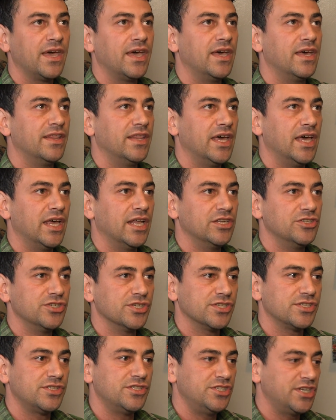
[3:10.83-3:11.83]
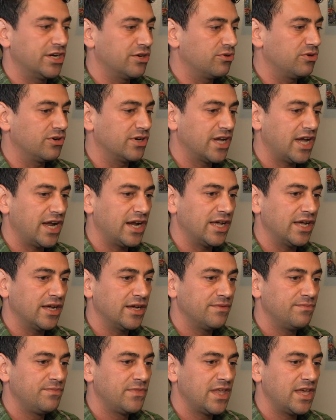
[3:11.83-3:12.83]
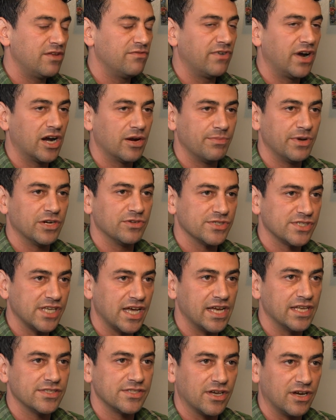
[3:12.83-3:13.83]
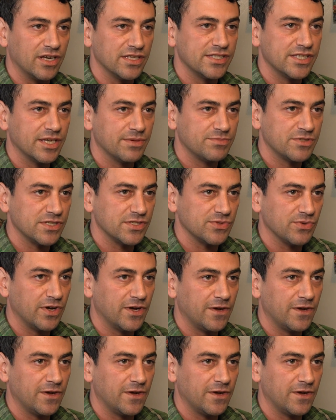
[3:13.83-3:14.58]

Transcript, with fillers: and then just general kind of environmental science concepts as